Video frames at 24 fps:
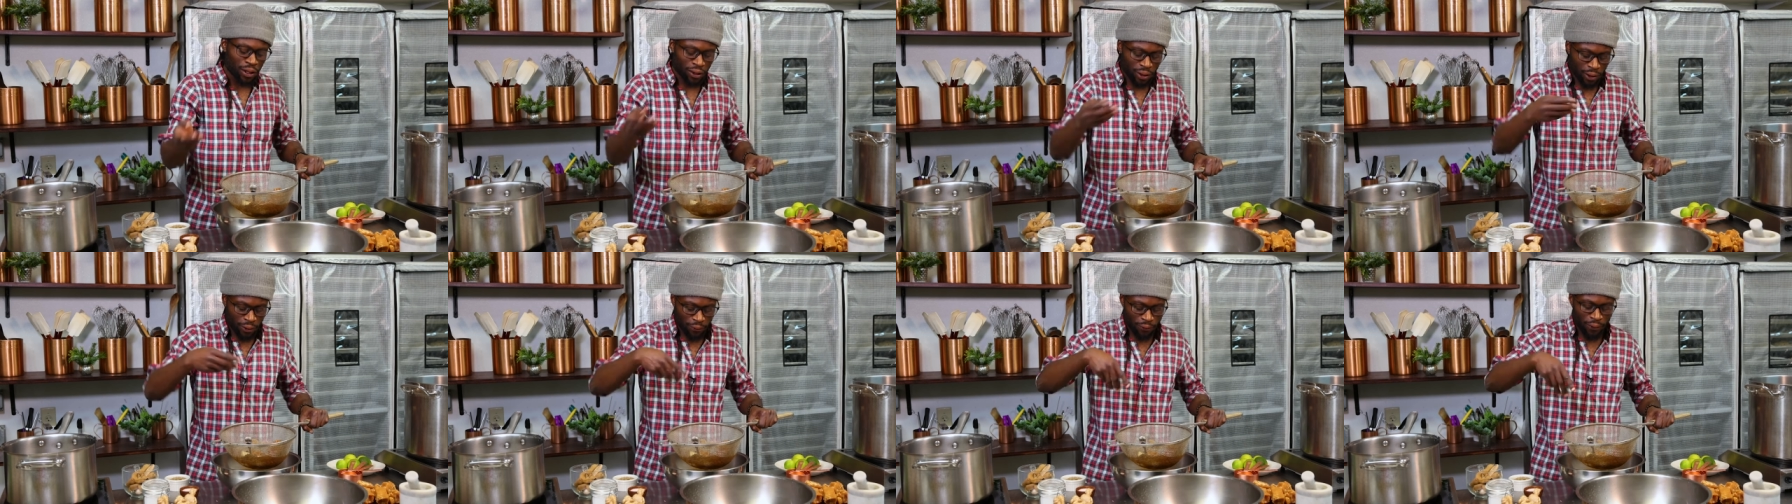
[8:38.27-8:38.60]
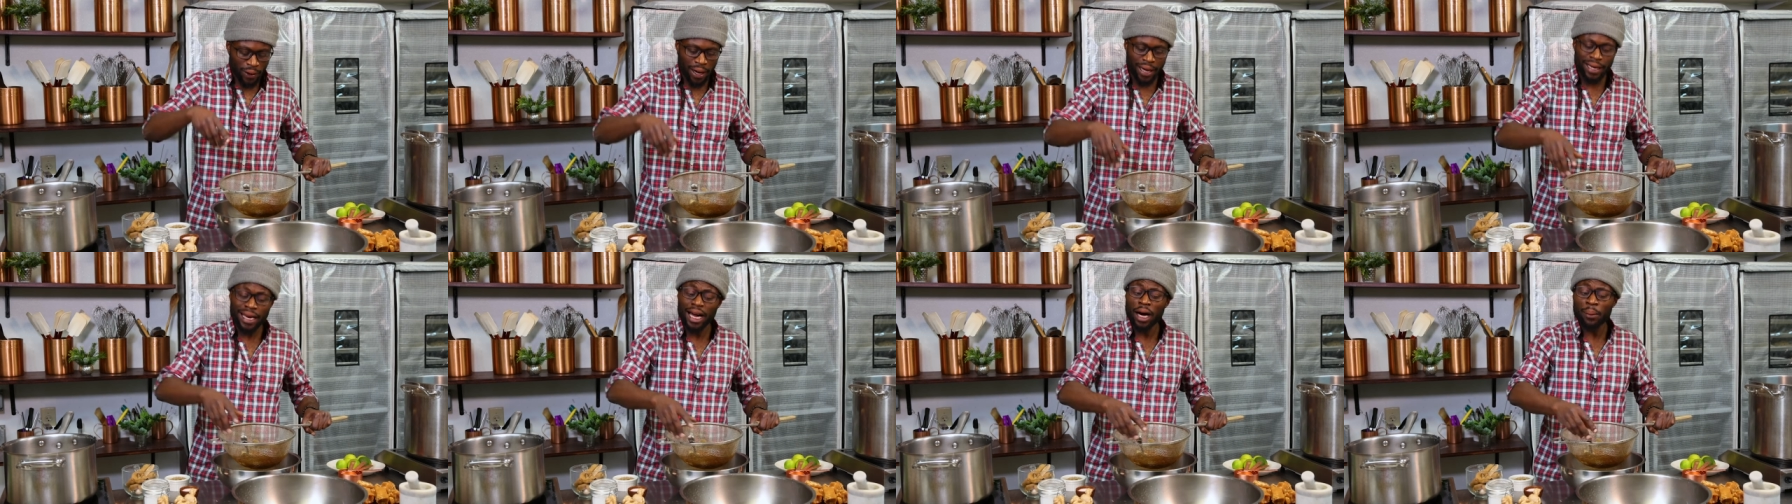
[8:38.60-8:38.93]
you're gonna
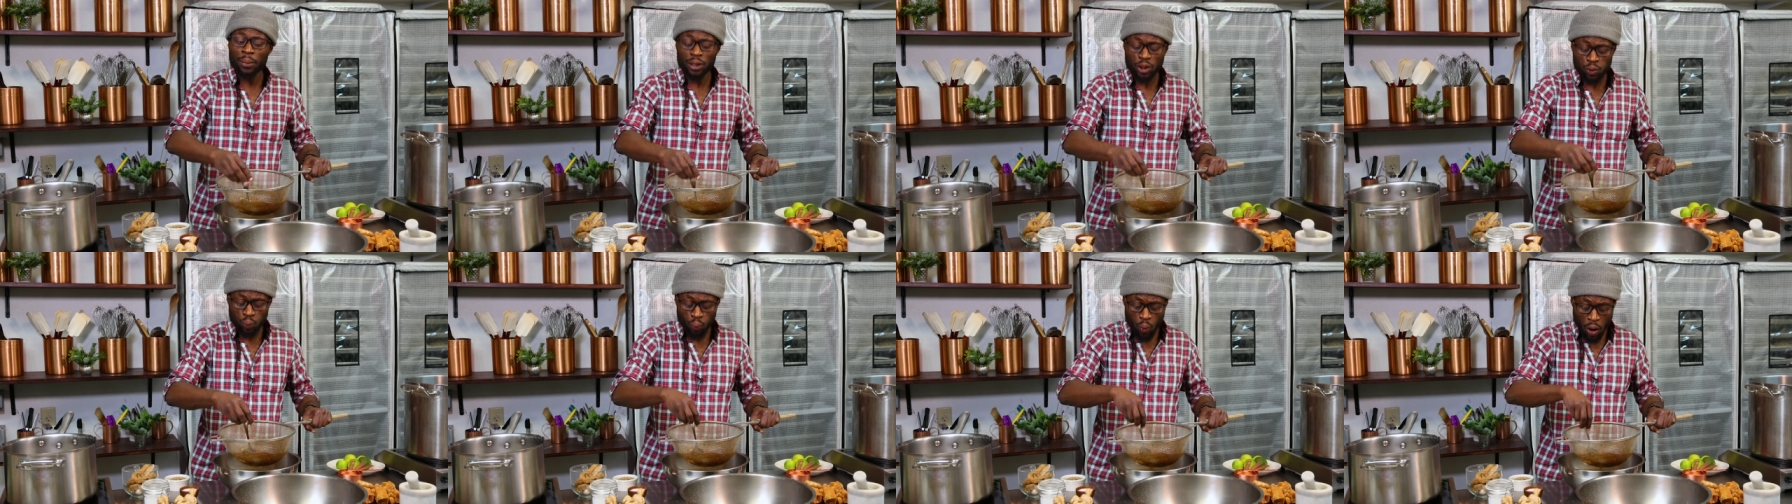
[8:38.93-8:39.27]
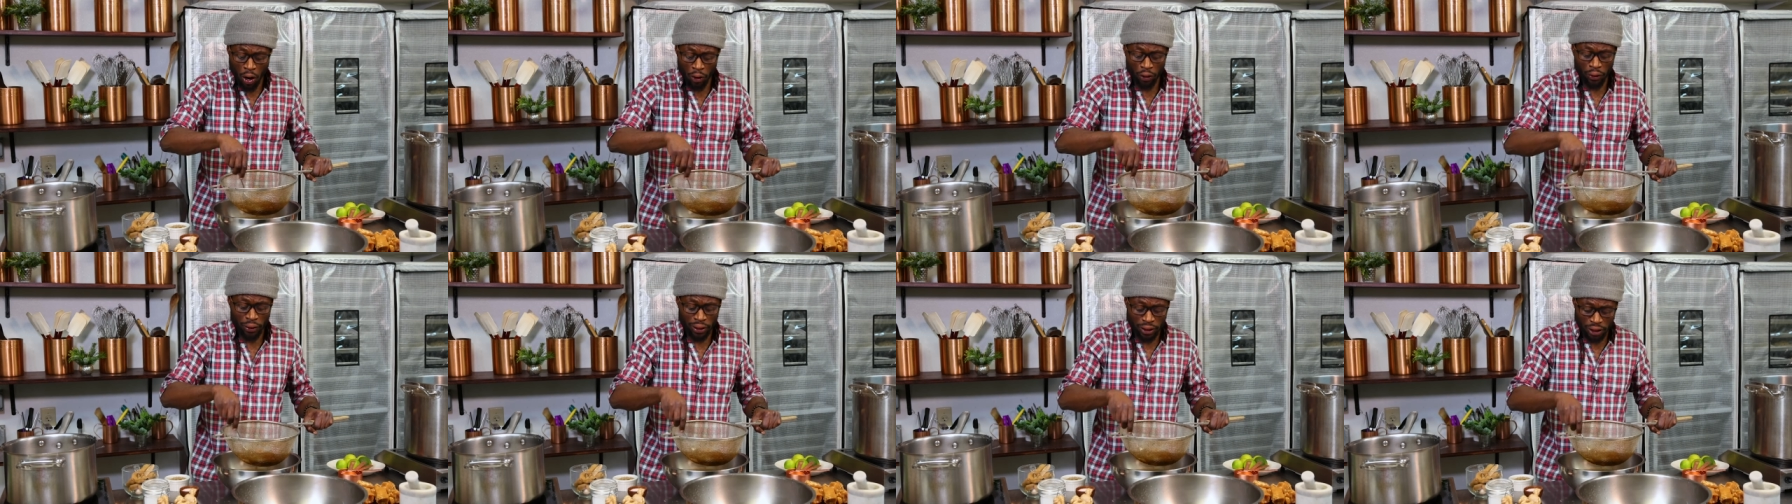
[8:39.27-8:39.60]
find how much
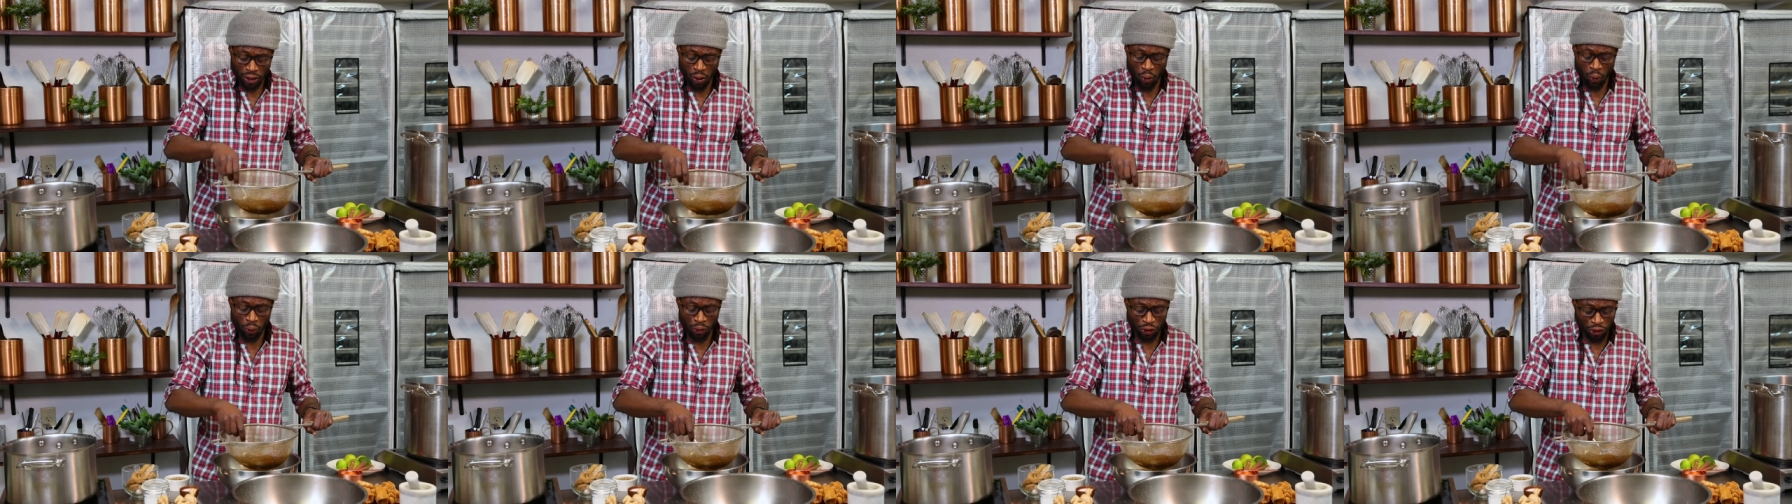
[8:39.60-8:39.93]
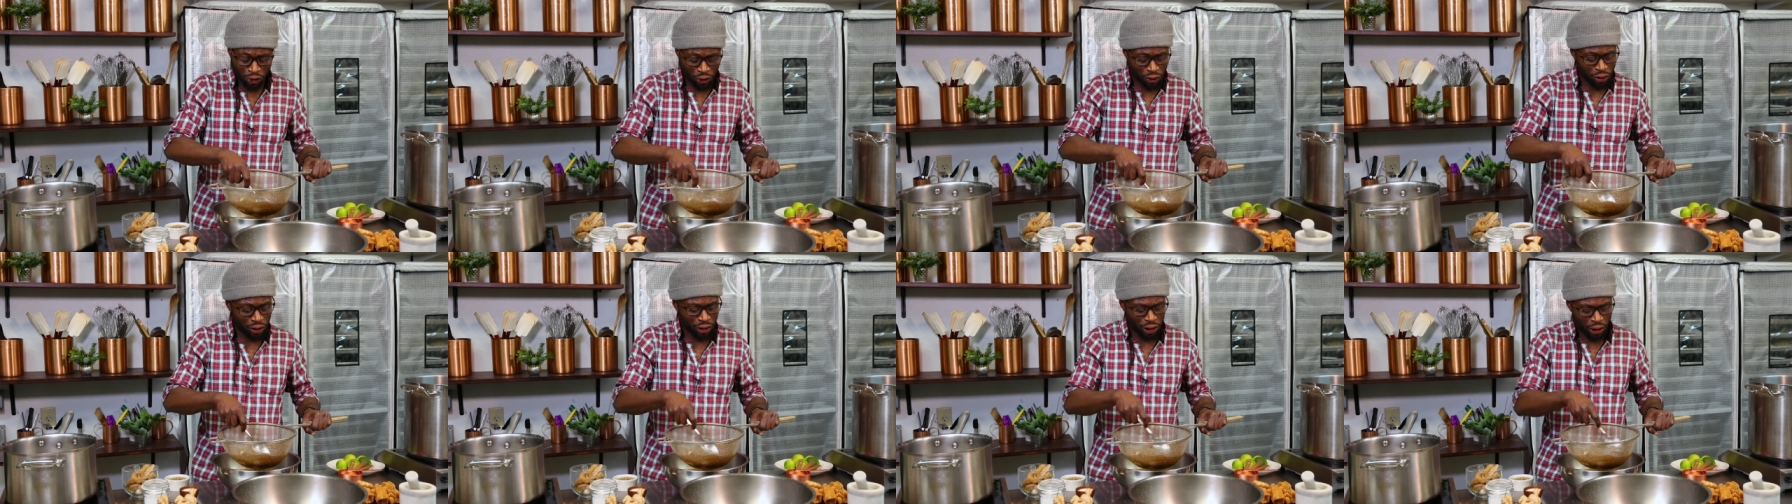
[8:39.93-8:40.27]
water in total
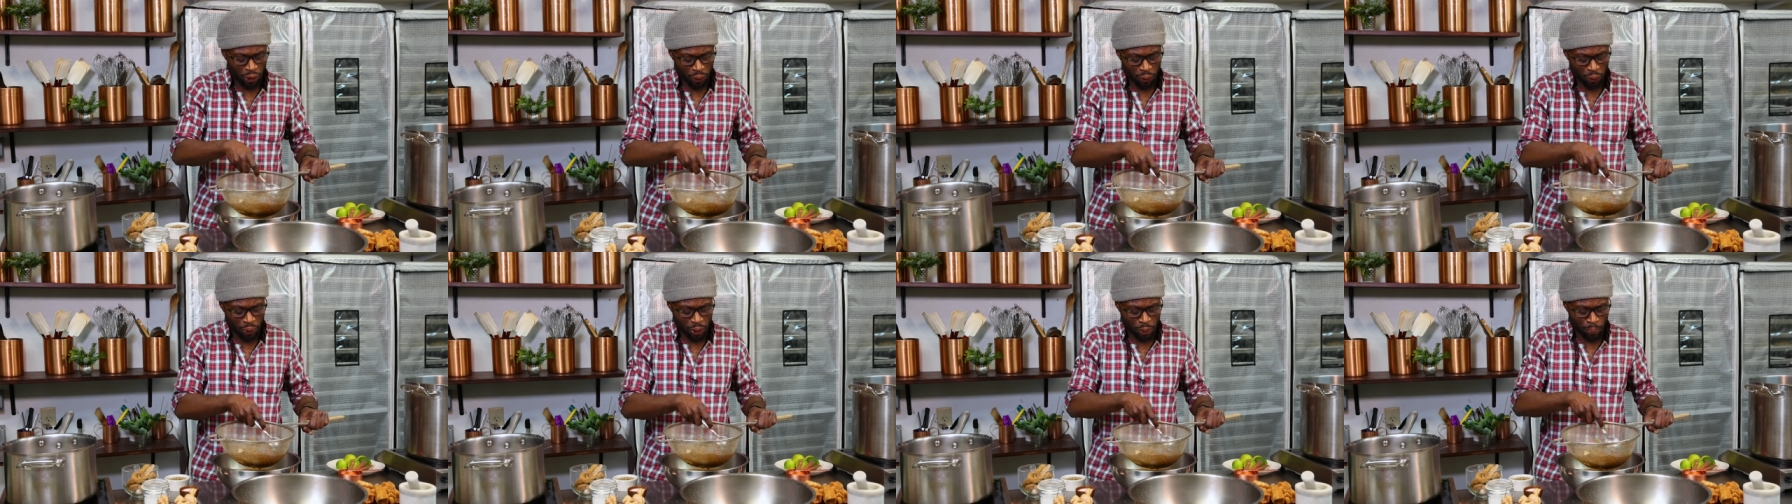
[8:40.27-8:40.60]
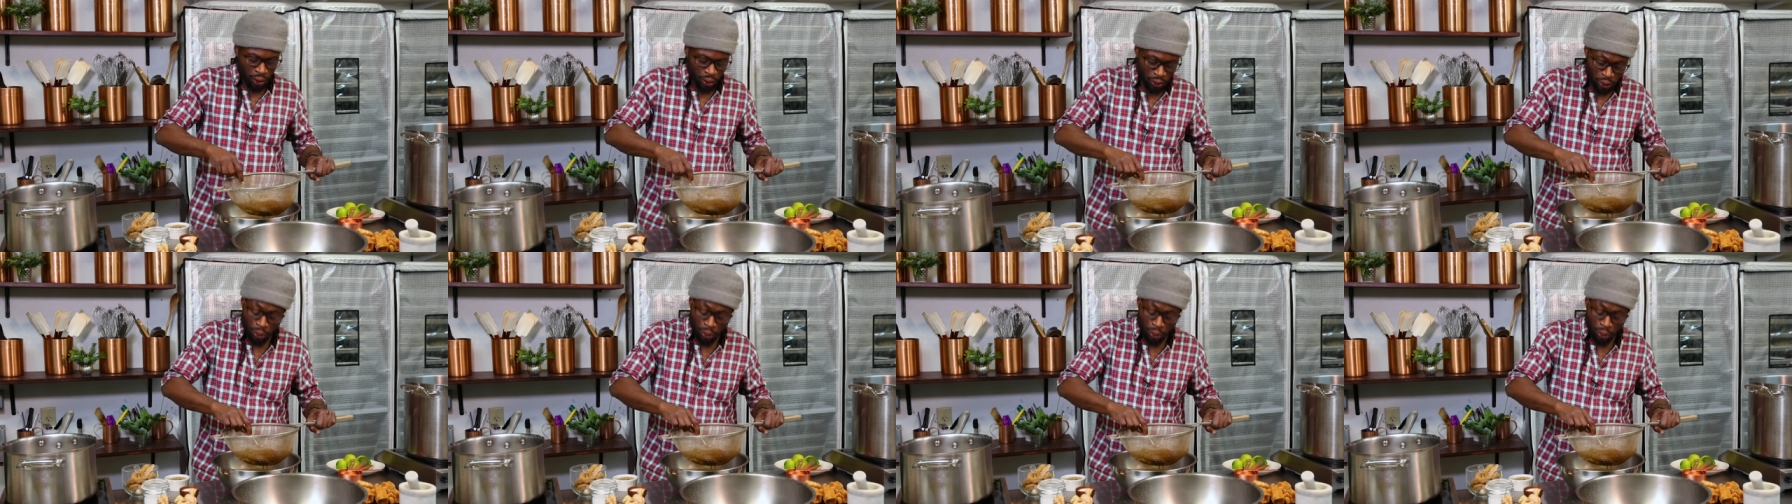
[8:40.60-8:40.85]
you're gonna use. Uh,